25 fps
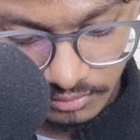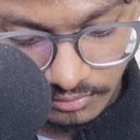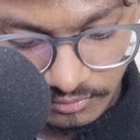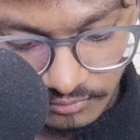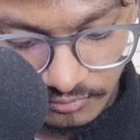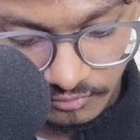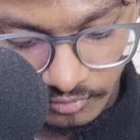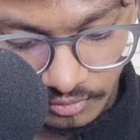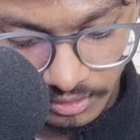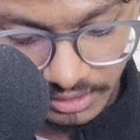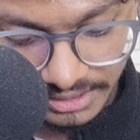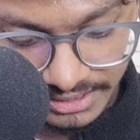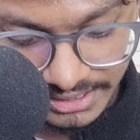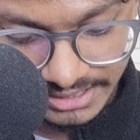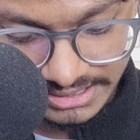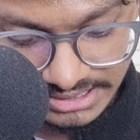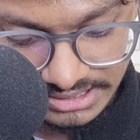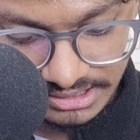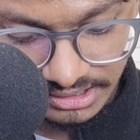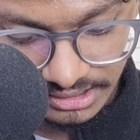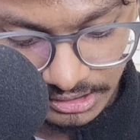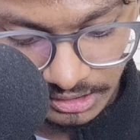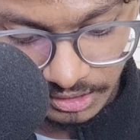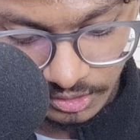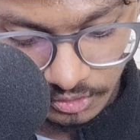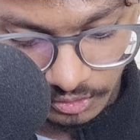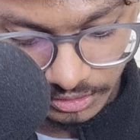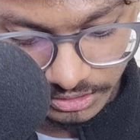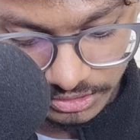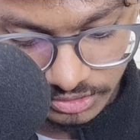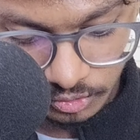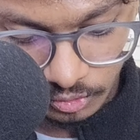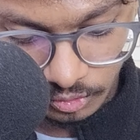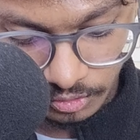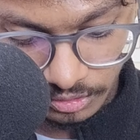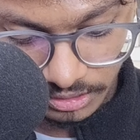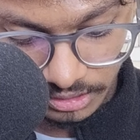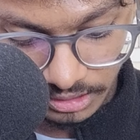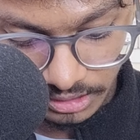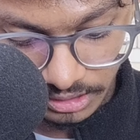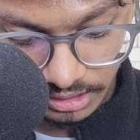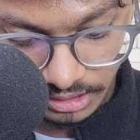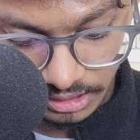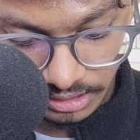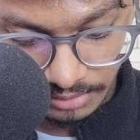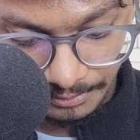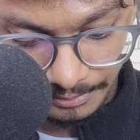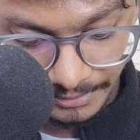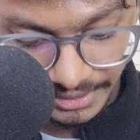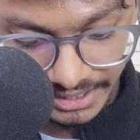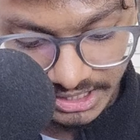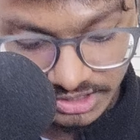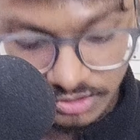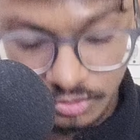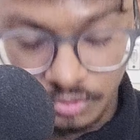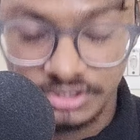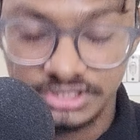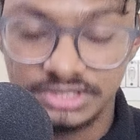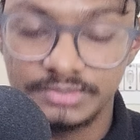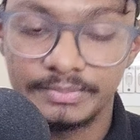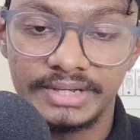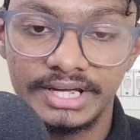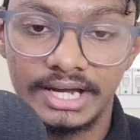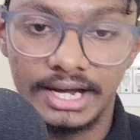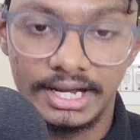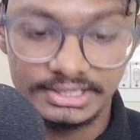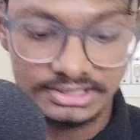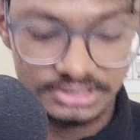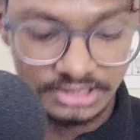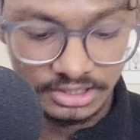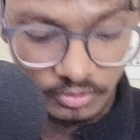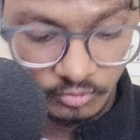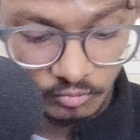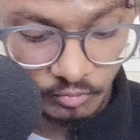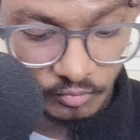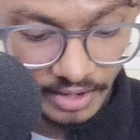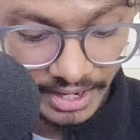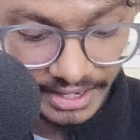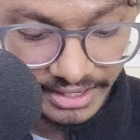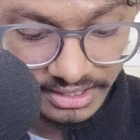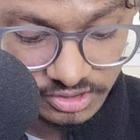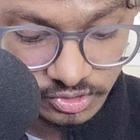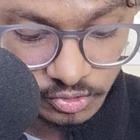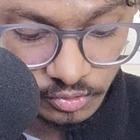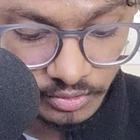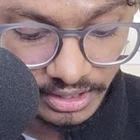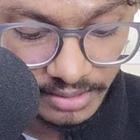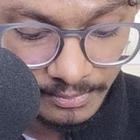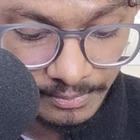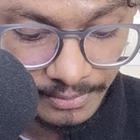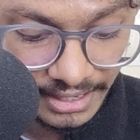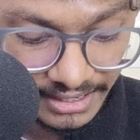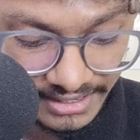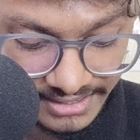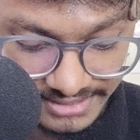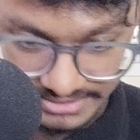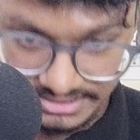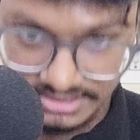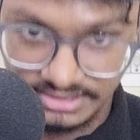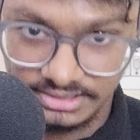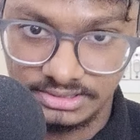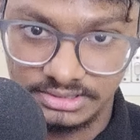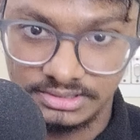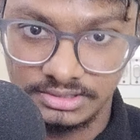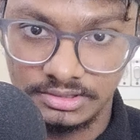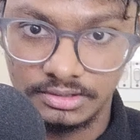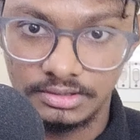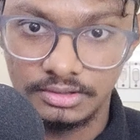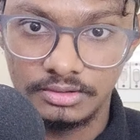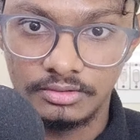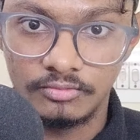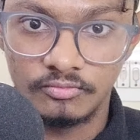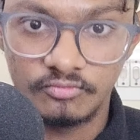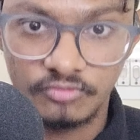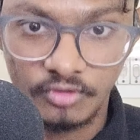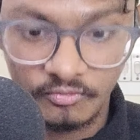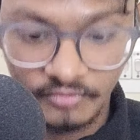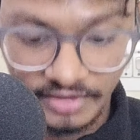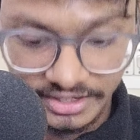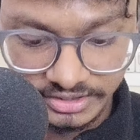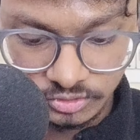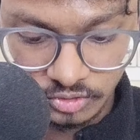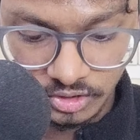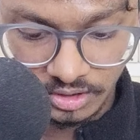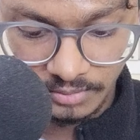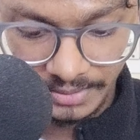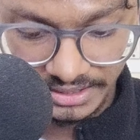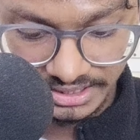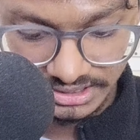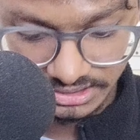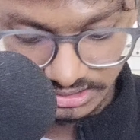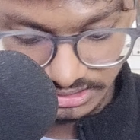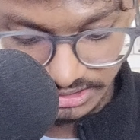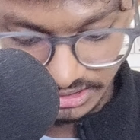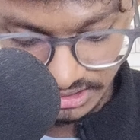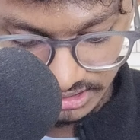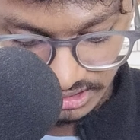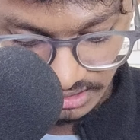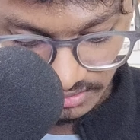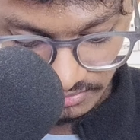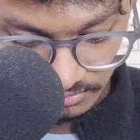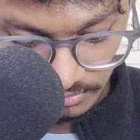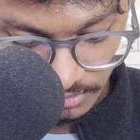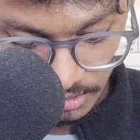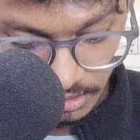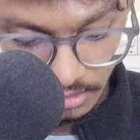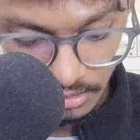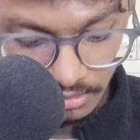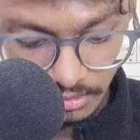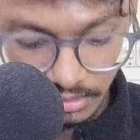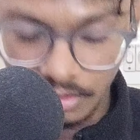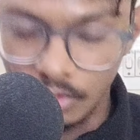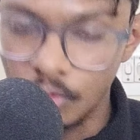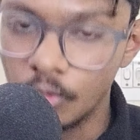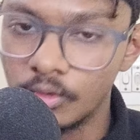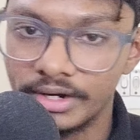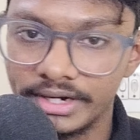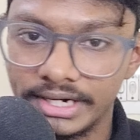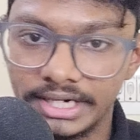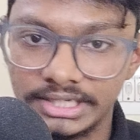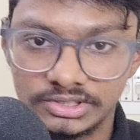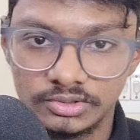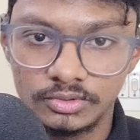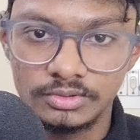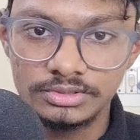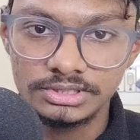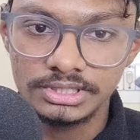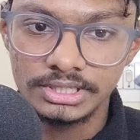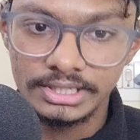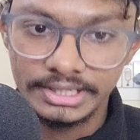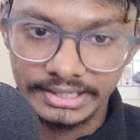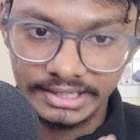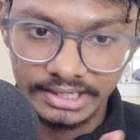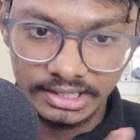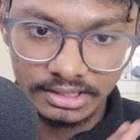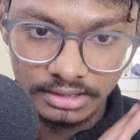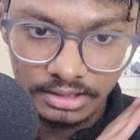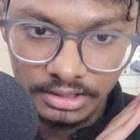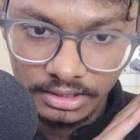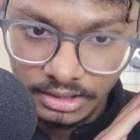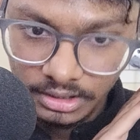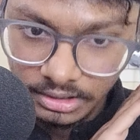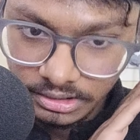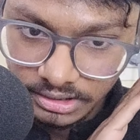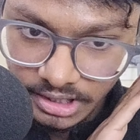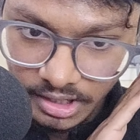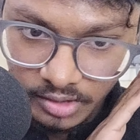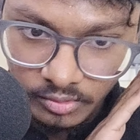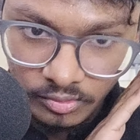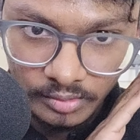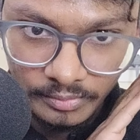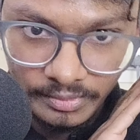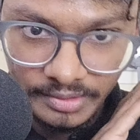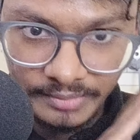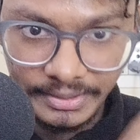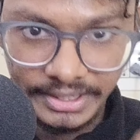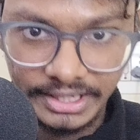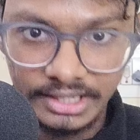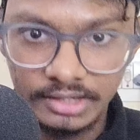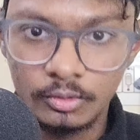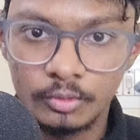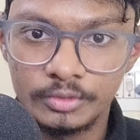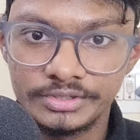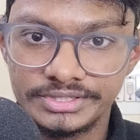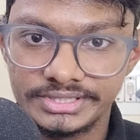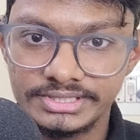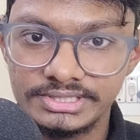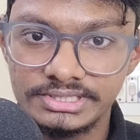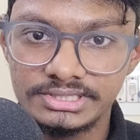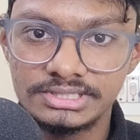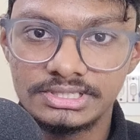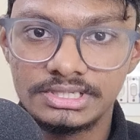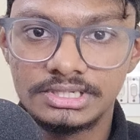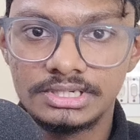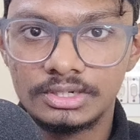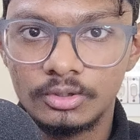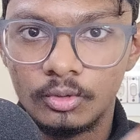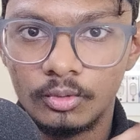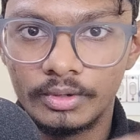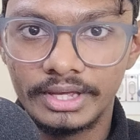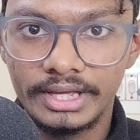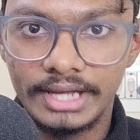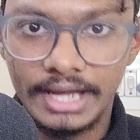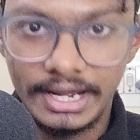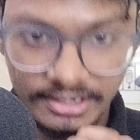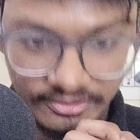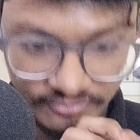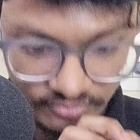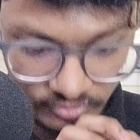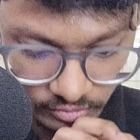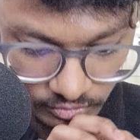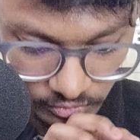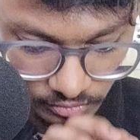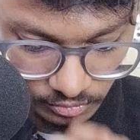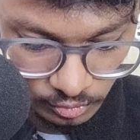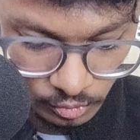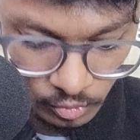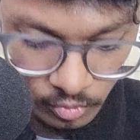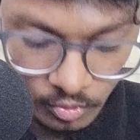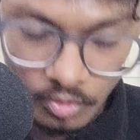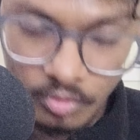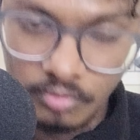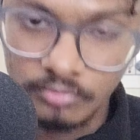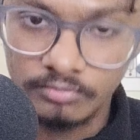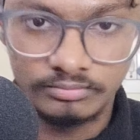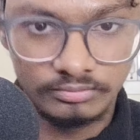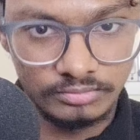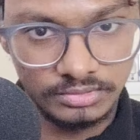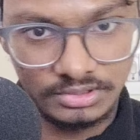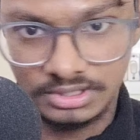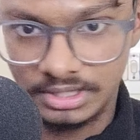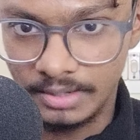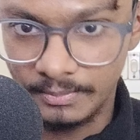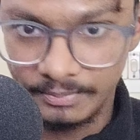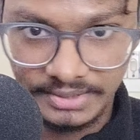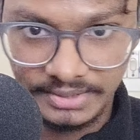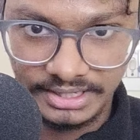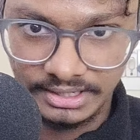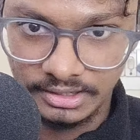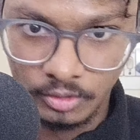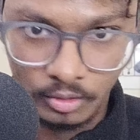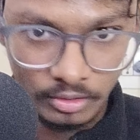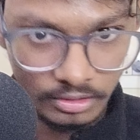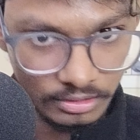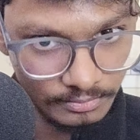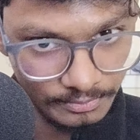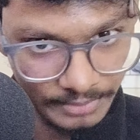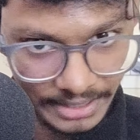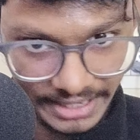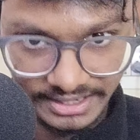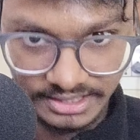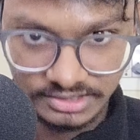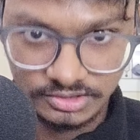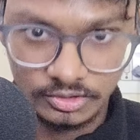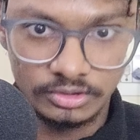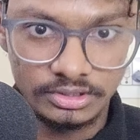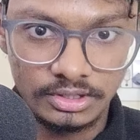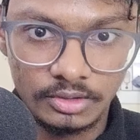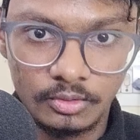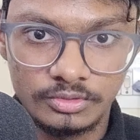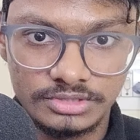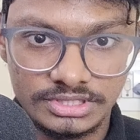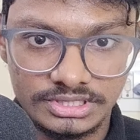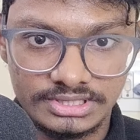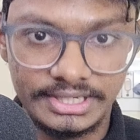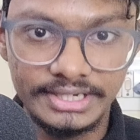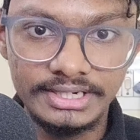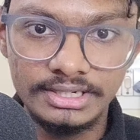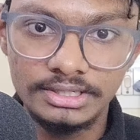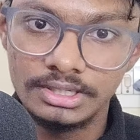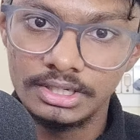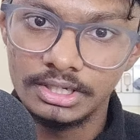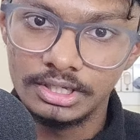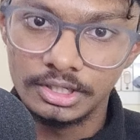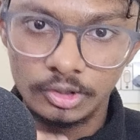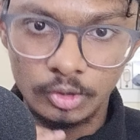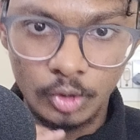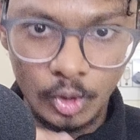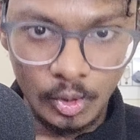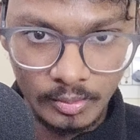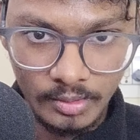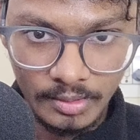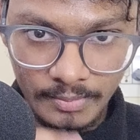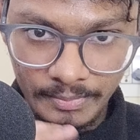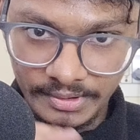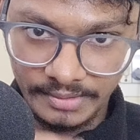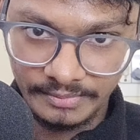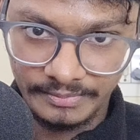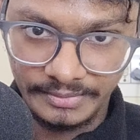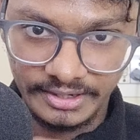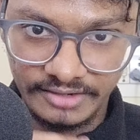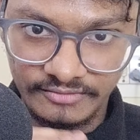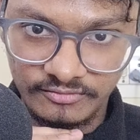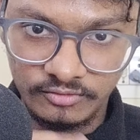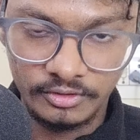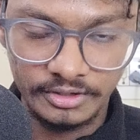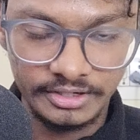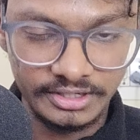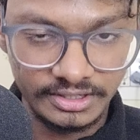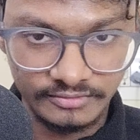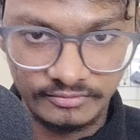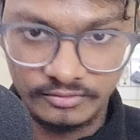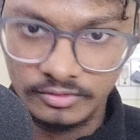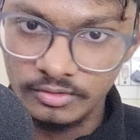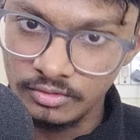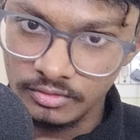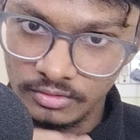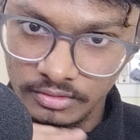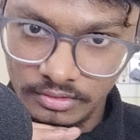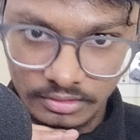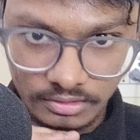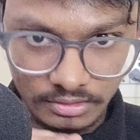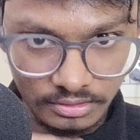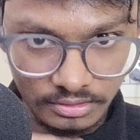for digital electronics. So many students may ask, where should I practice? From where should I practice? This is the golden resource. Here there will be many questions. Okay, and if you do completely practice all the questions, right, you will be prepared for interview